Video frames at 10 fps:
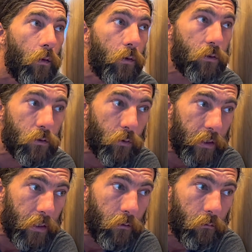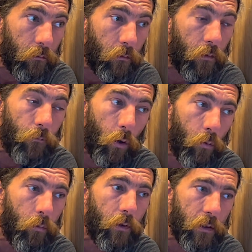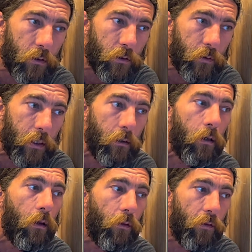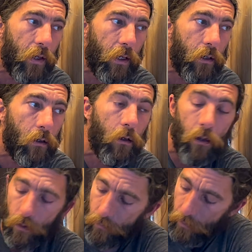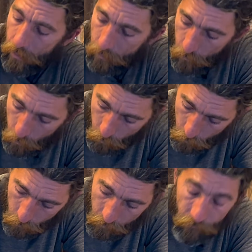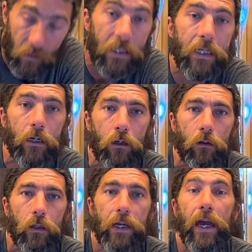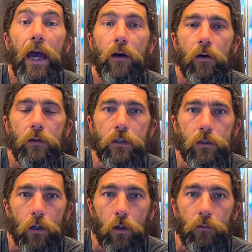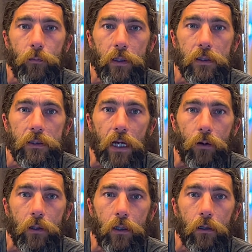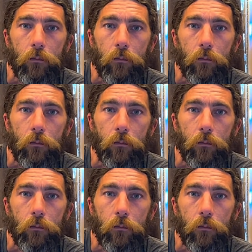the screen, the foam, then the screen, then the, the veneer like I have on this curved piece down here,